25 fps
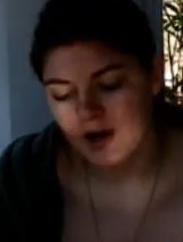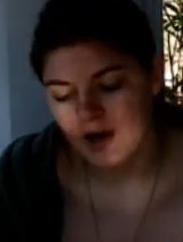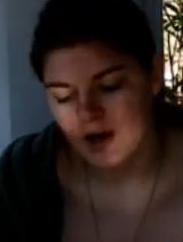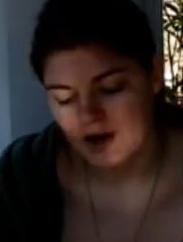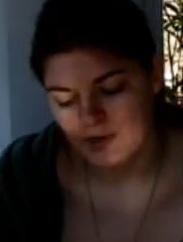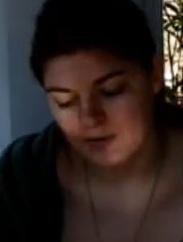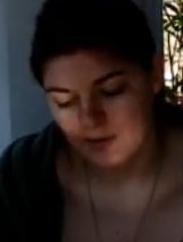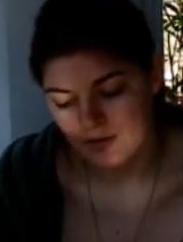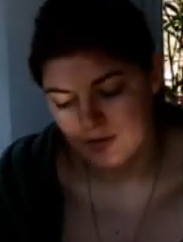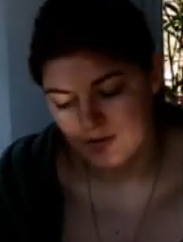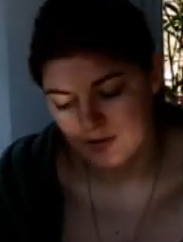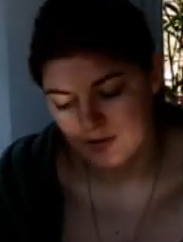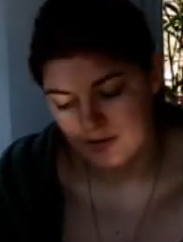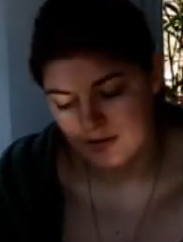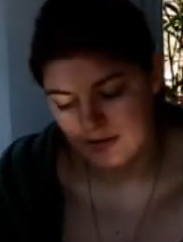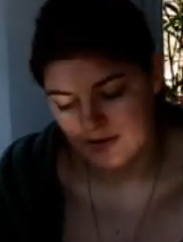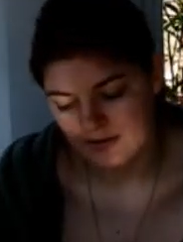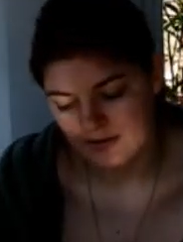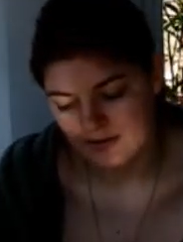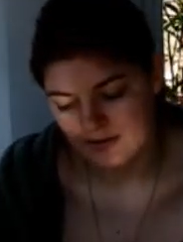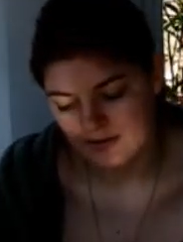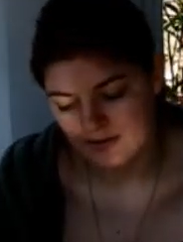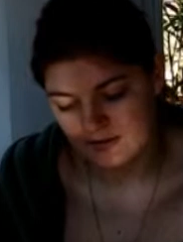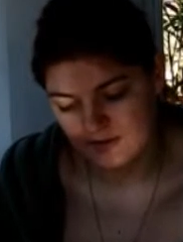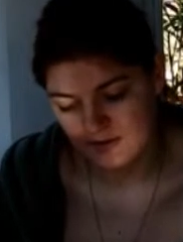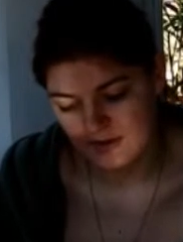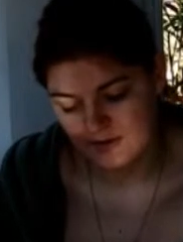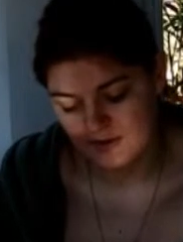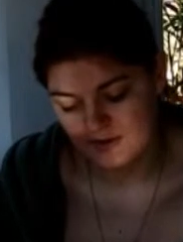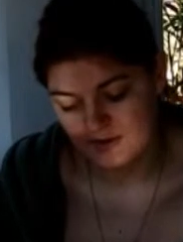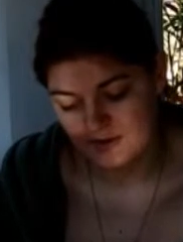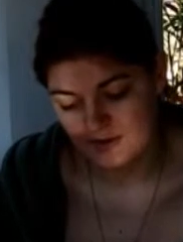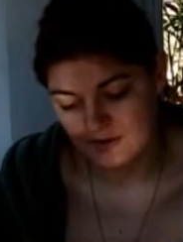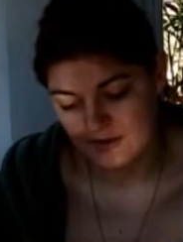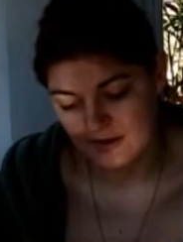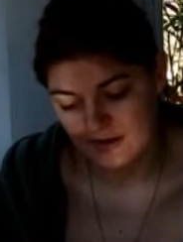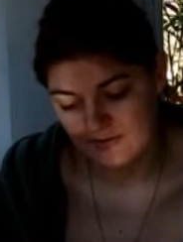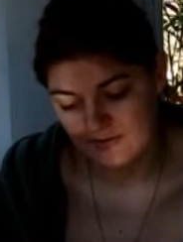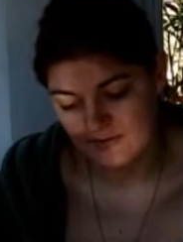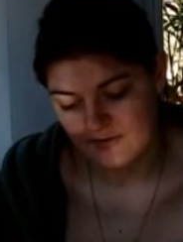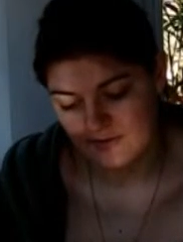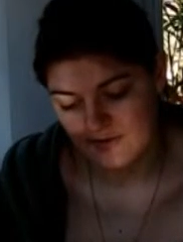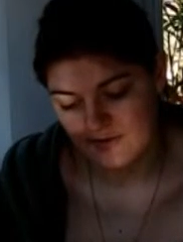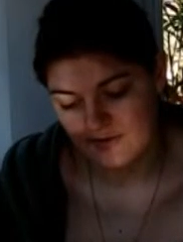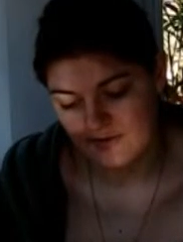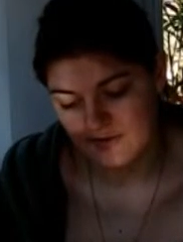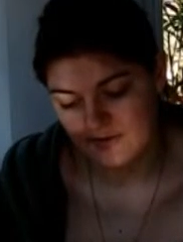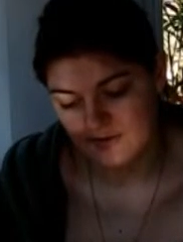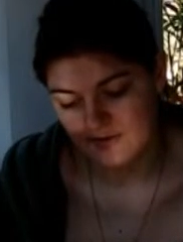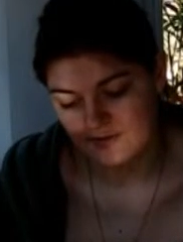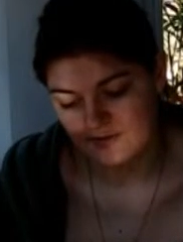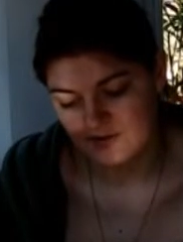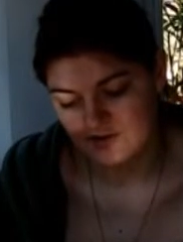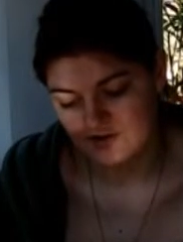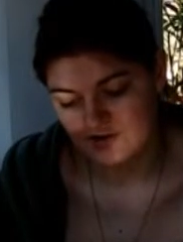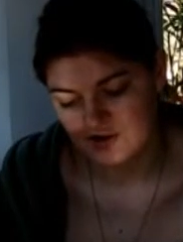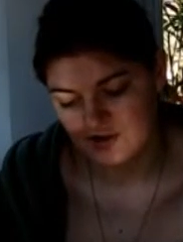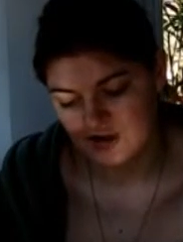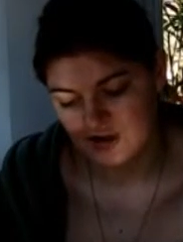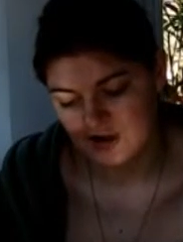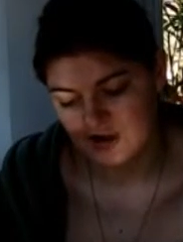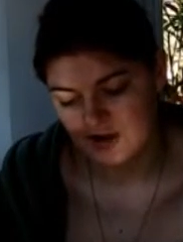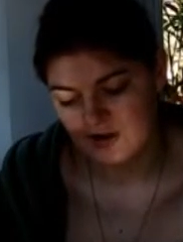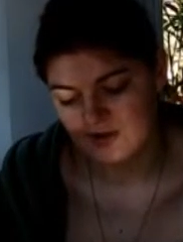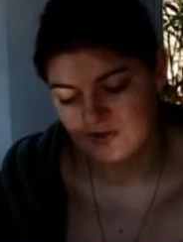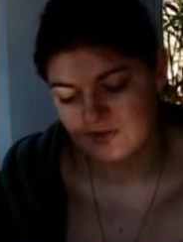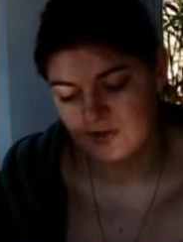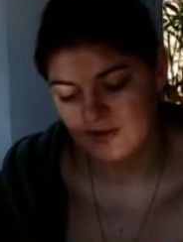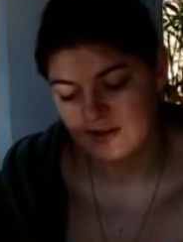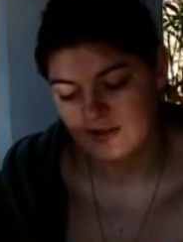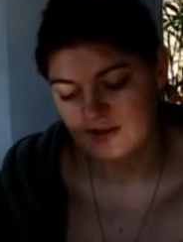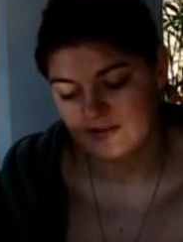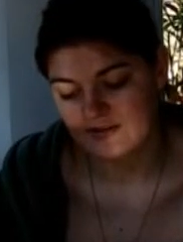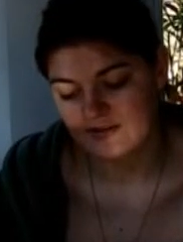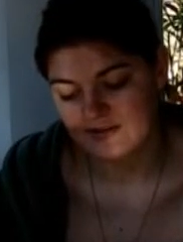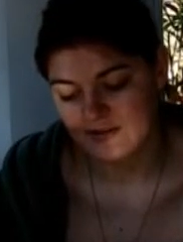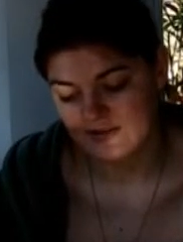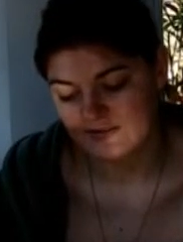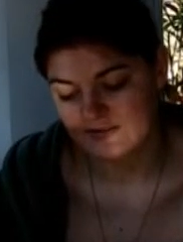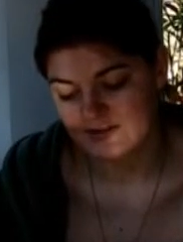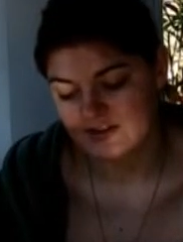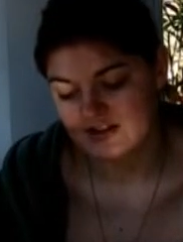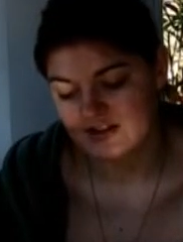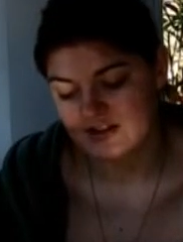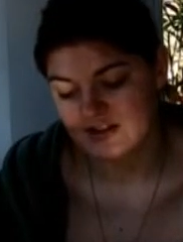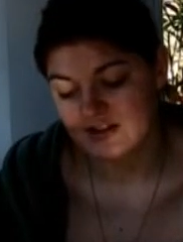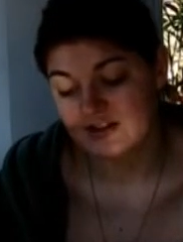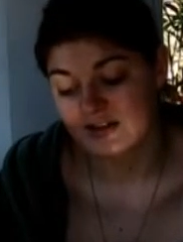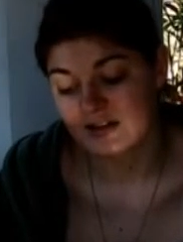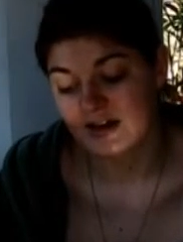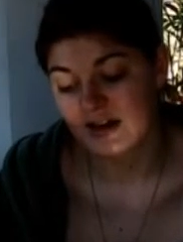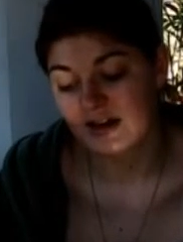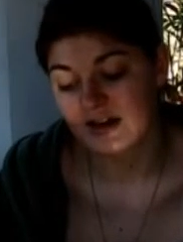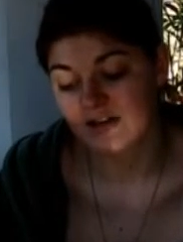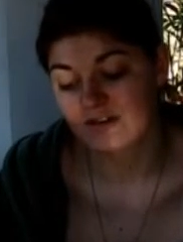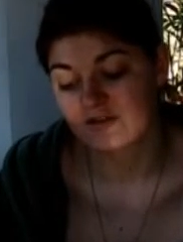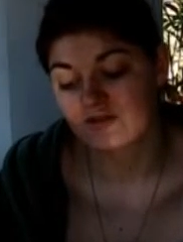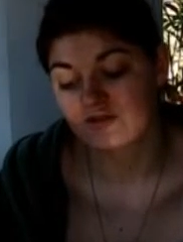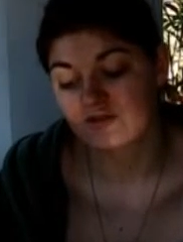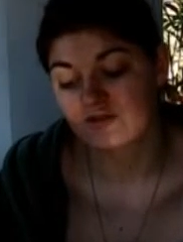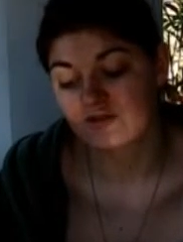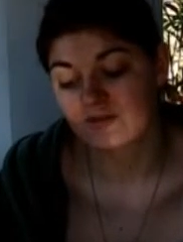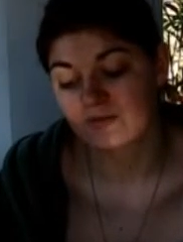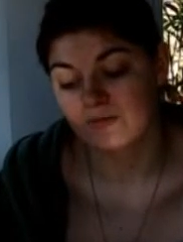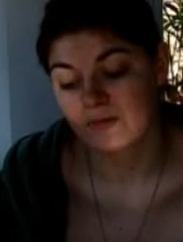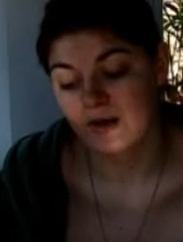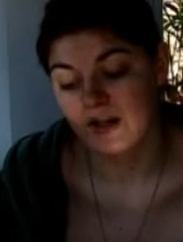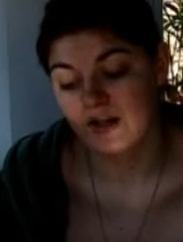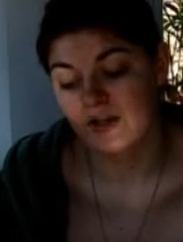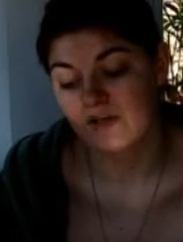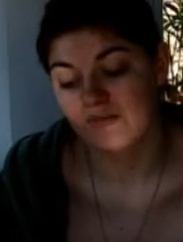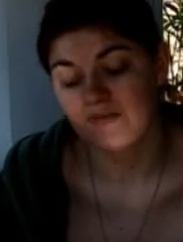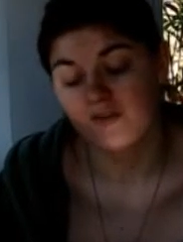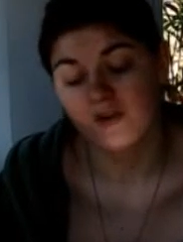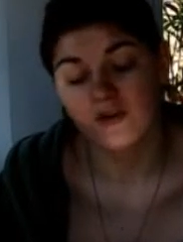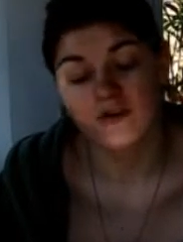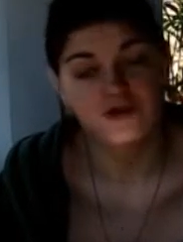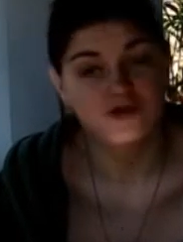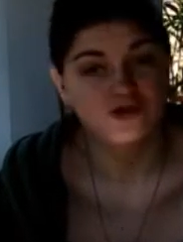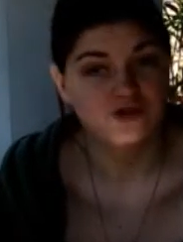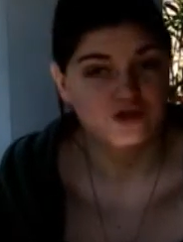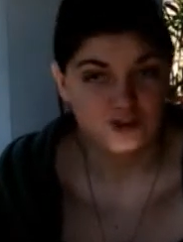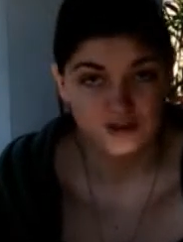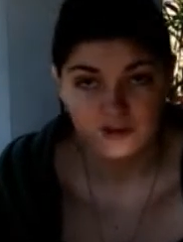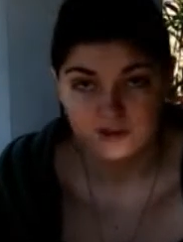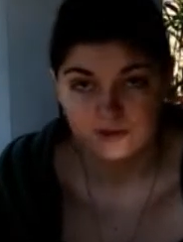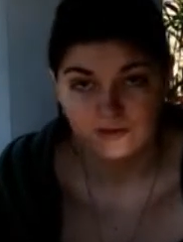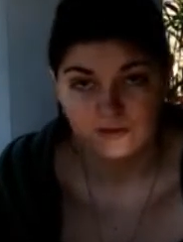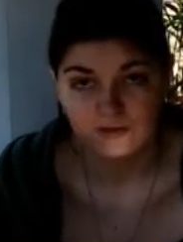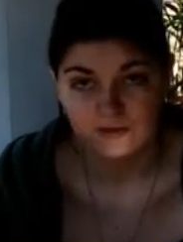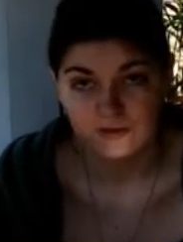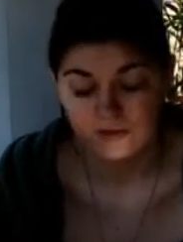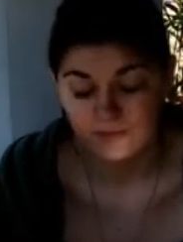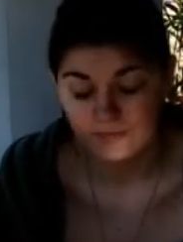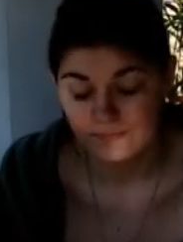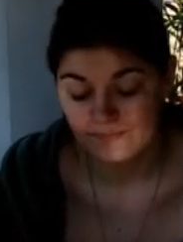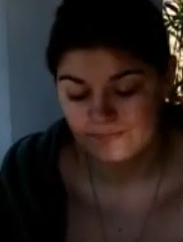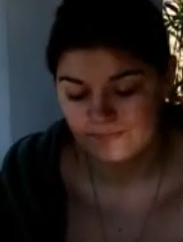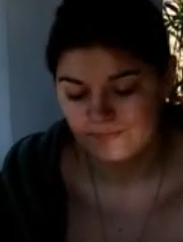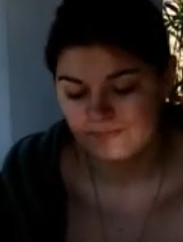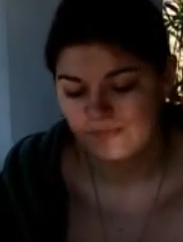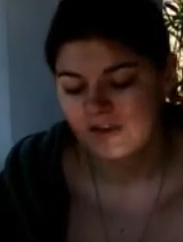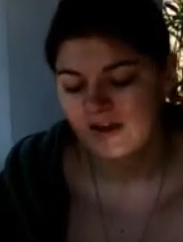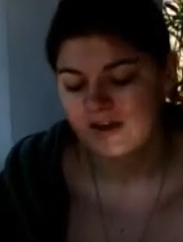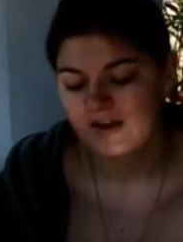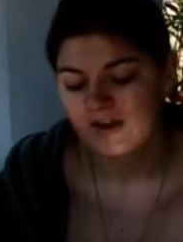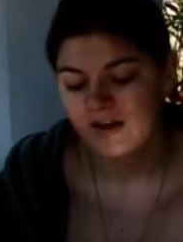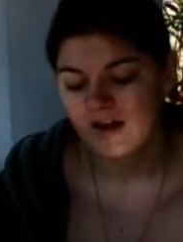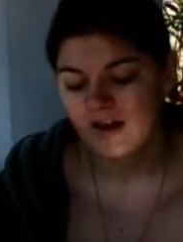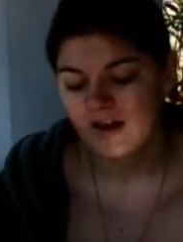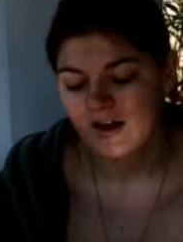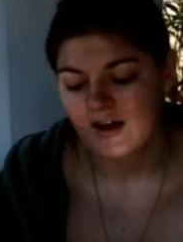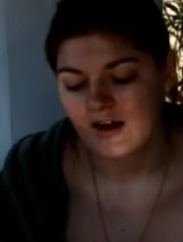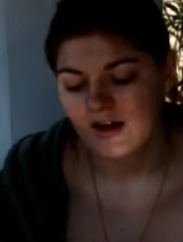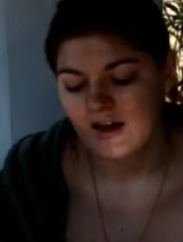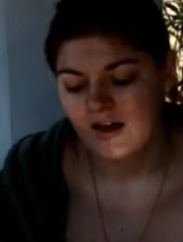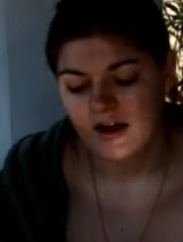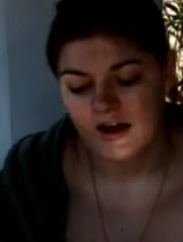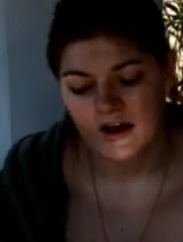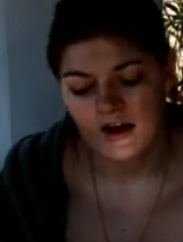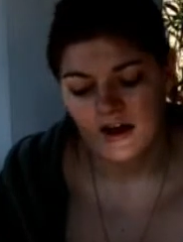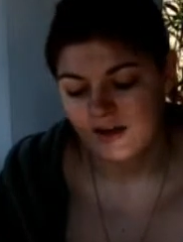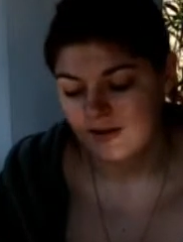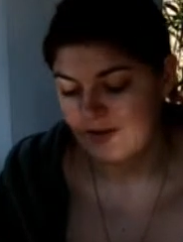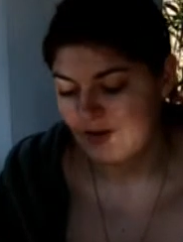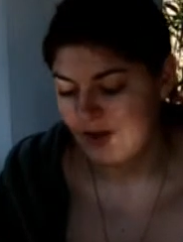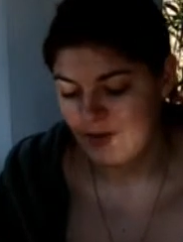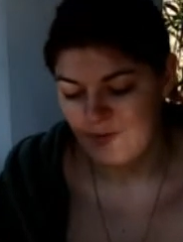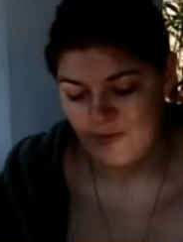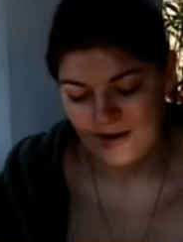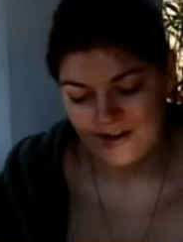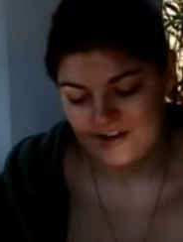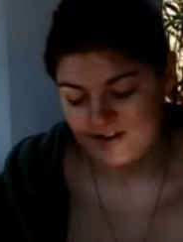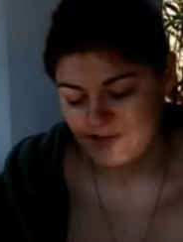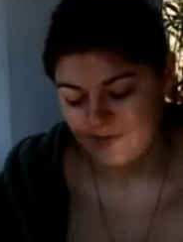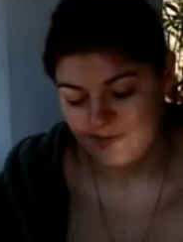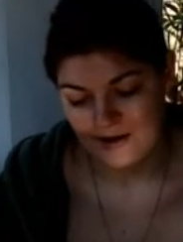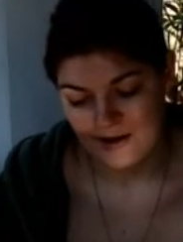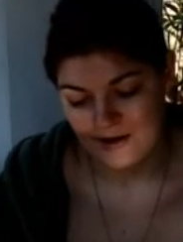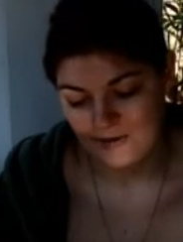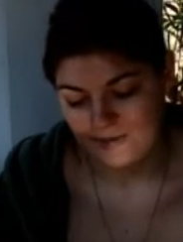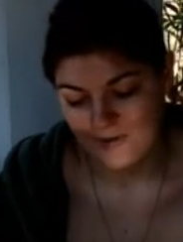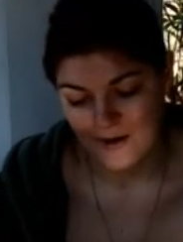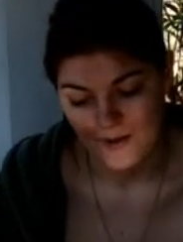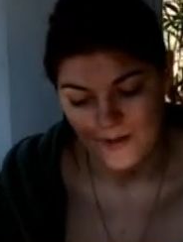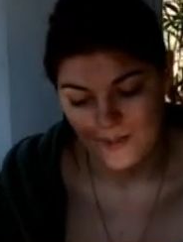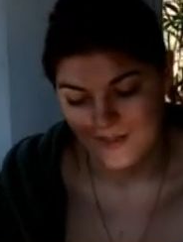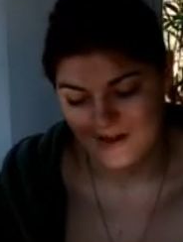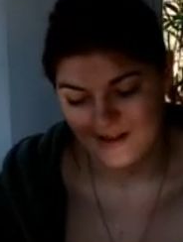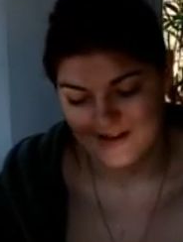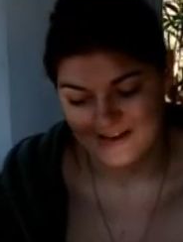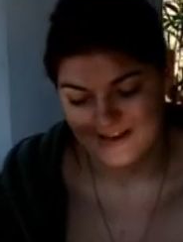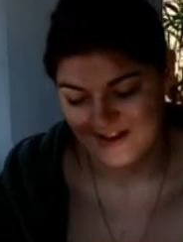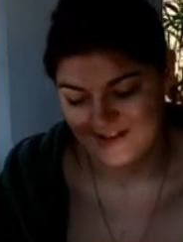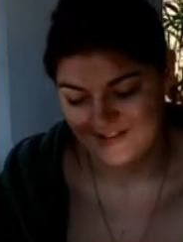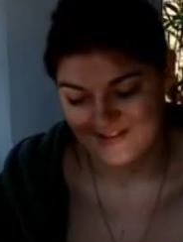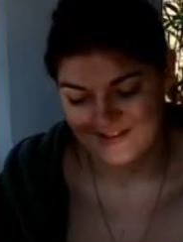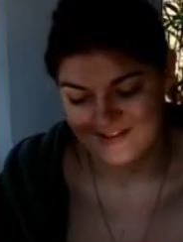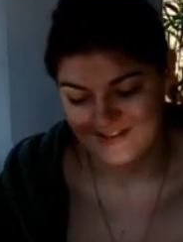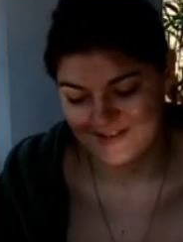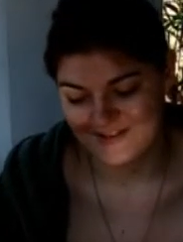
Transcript: I wrote this on the 25th of July 2017 at 12.02 no idea why I wrote that down